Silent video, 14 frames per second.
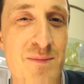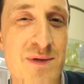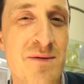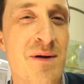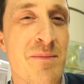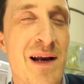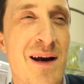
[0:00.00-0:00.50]

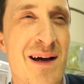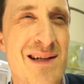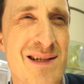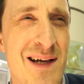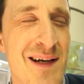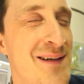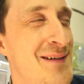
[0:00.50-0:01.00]
Something a bit
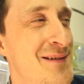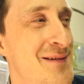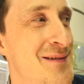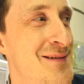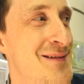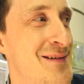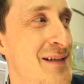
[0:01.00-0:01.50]
lighter.
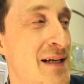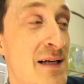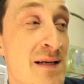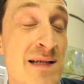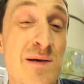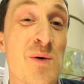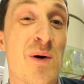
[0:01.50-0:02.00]

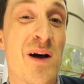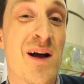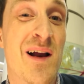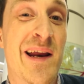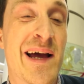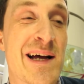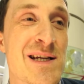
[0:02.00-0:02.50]
Still quite
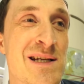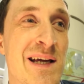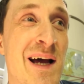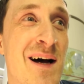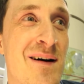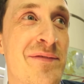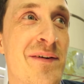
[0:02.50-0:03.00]
early actually,
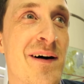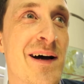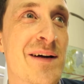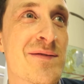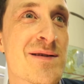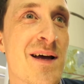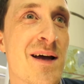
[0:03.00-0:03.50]

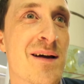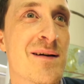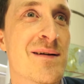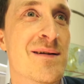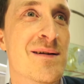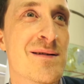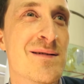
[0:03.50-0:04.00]
5:30, so
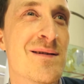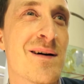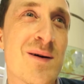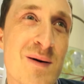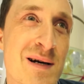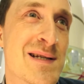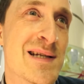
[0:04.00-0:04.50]
not
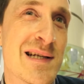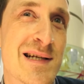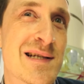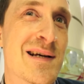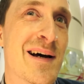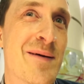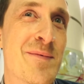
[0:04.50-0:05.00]
quite dinner
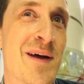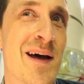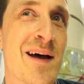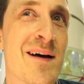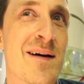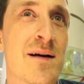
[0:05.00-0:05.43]
time yet.